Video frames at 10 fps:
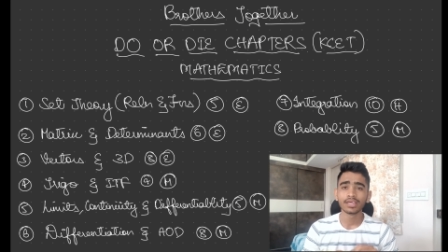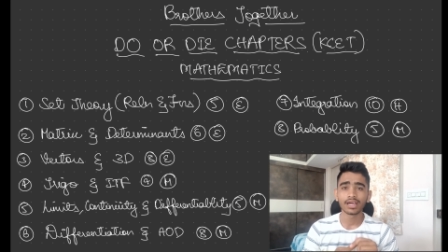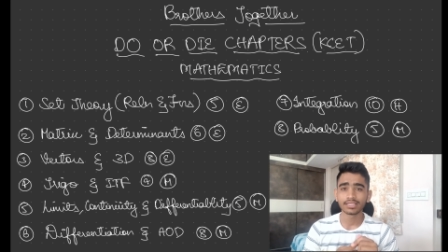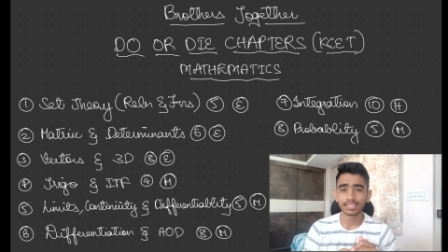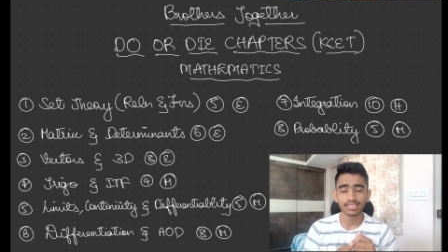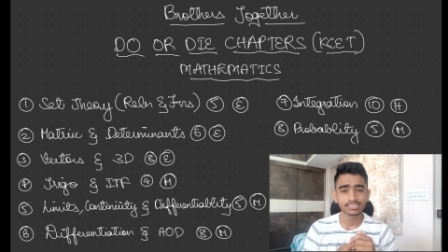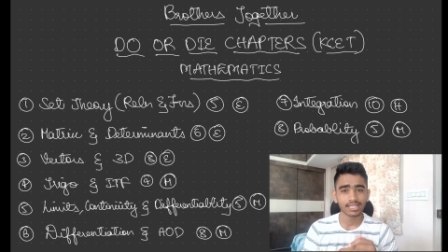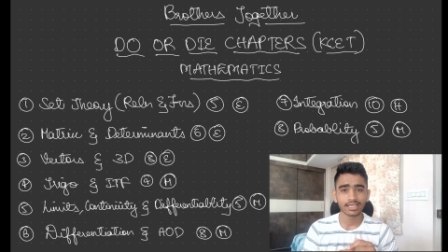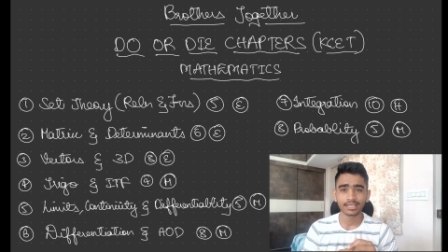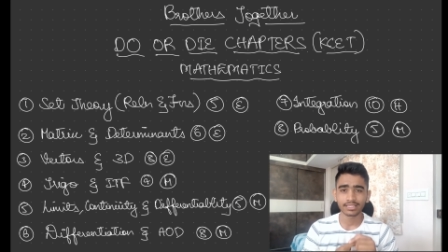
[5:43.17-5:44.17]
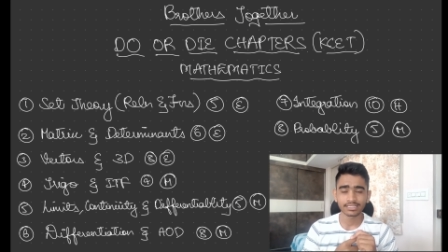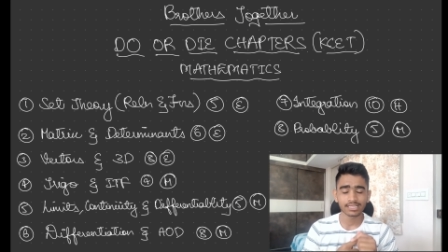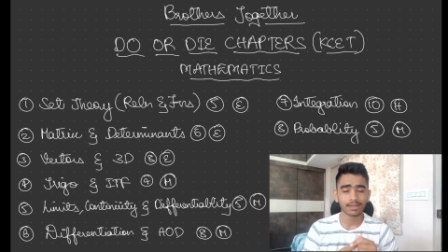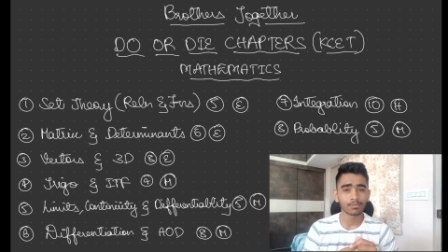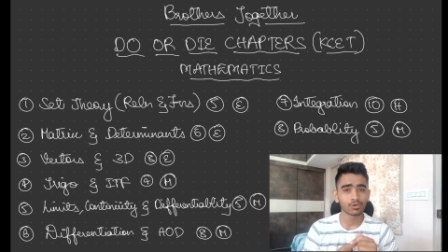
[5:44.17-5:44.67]
yeah, things like these
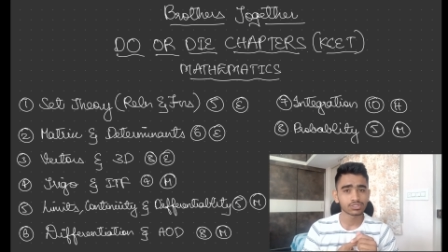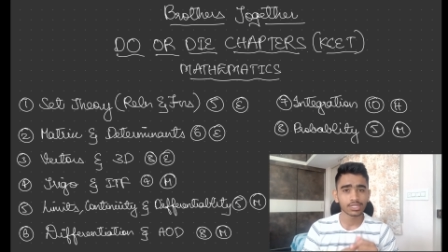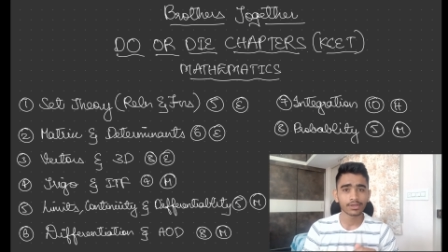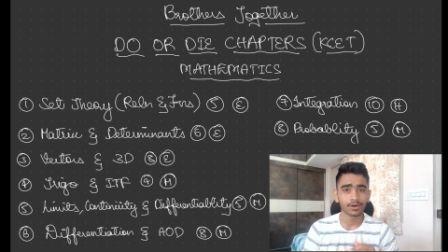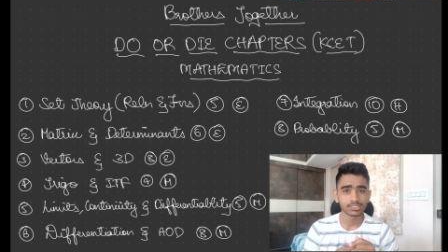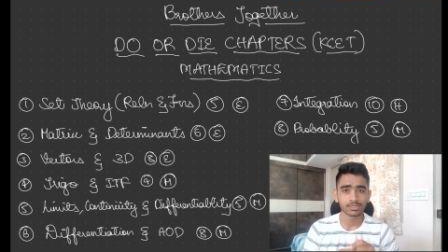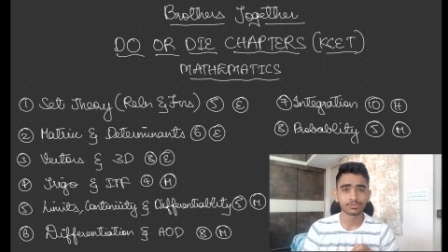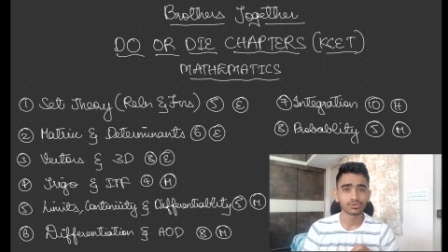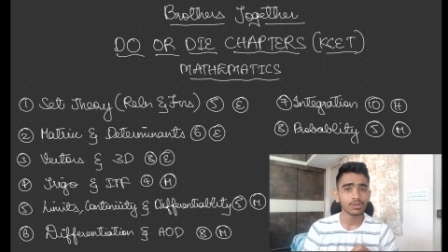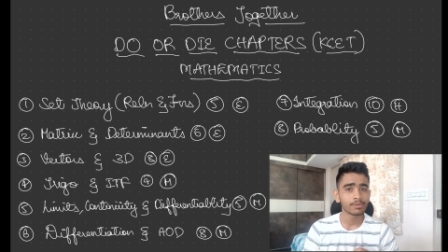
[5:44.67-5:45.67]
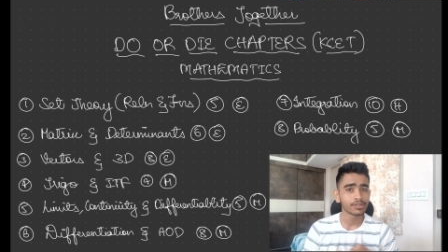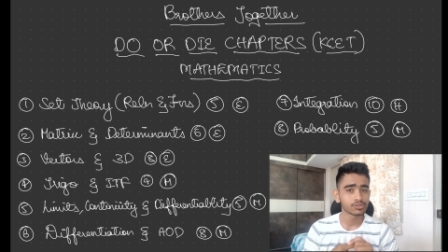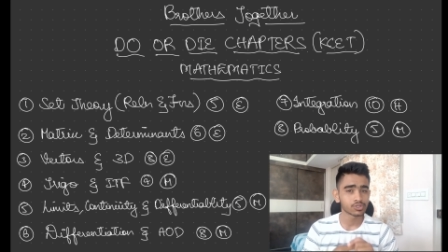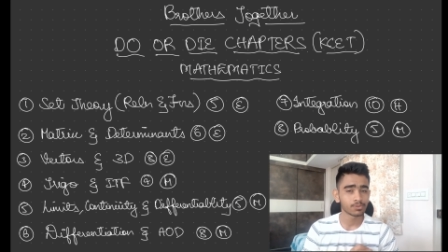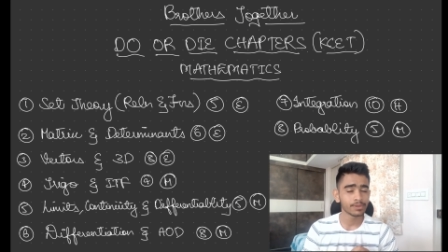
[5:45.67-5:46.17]
are mostly conceptual but you
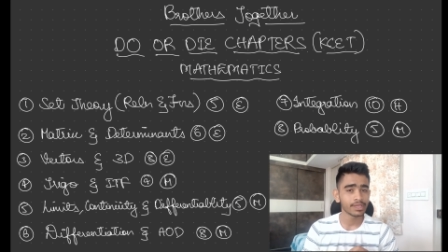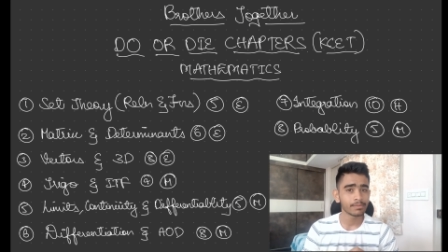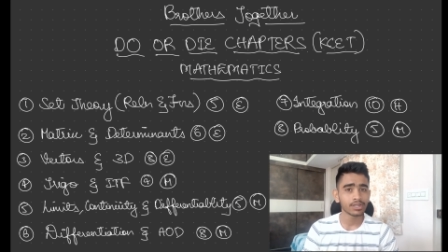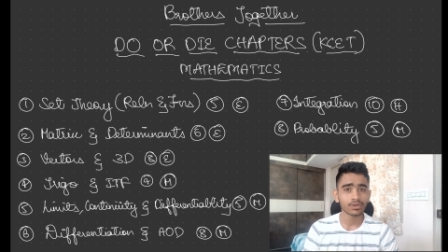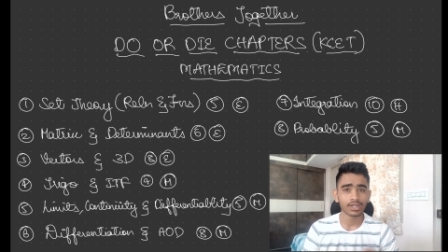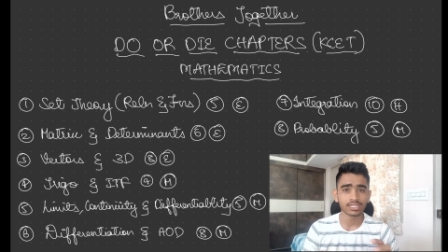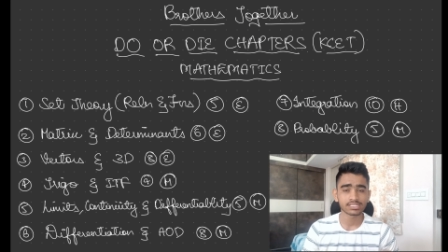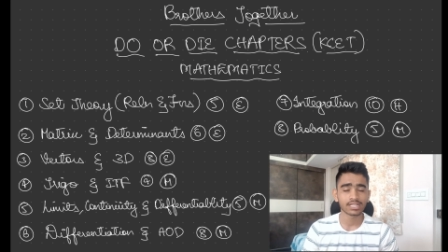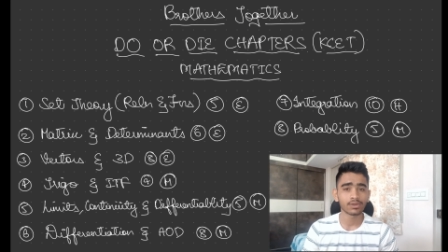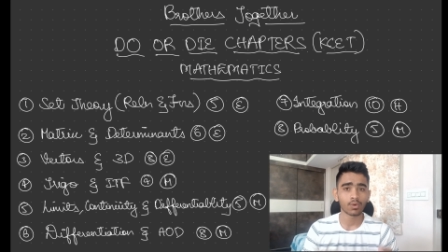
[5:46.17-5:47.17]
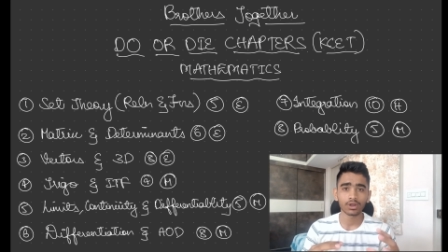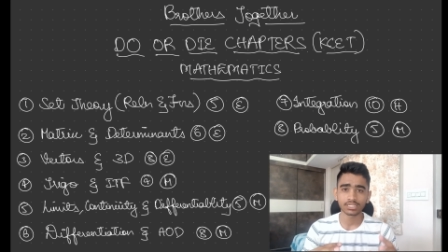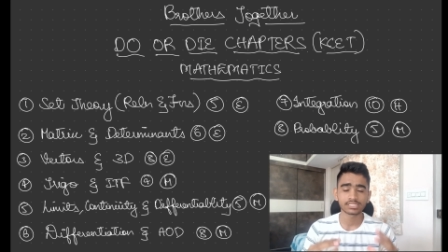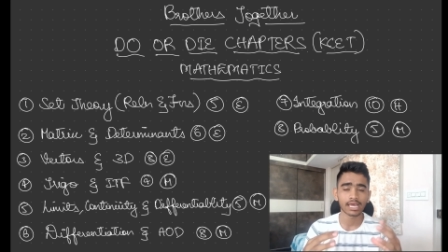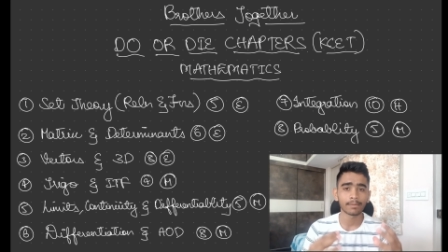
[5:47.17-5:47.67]
should be able to understand what
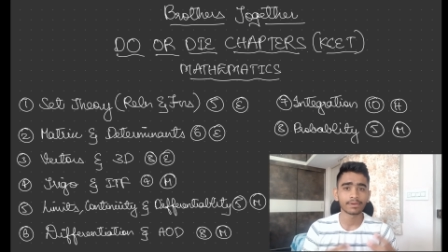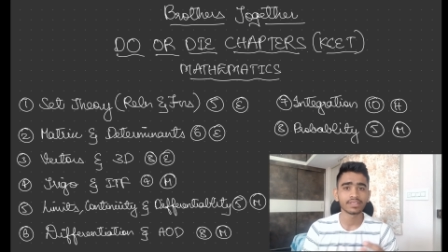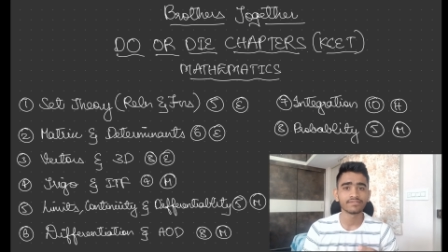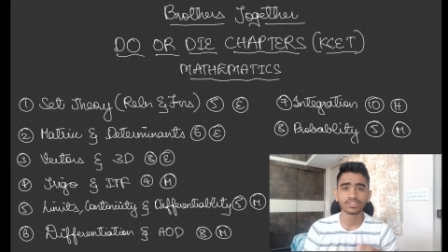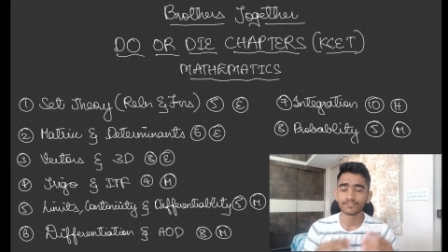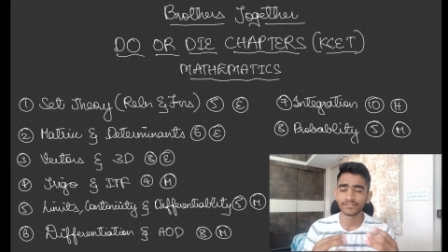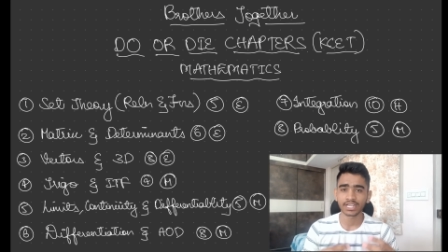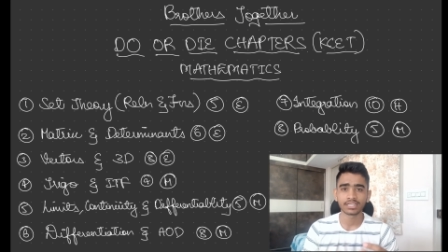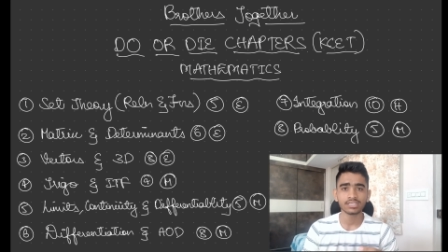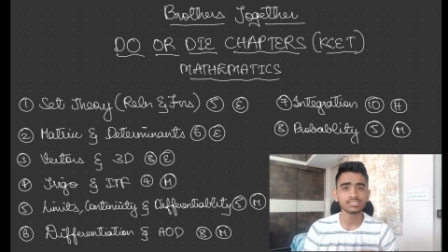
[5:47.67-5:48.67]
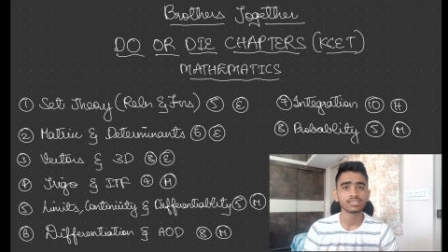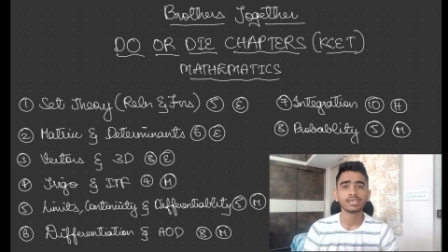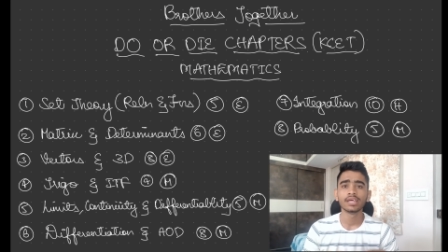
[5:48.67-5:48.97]
is happening with vectors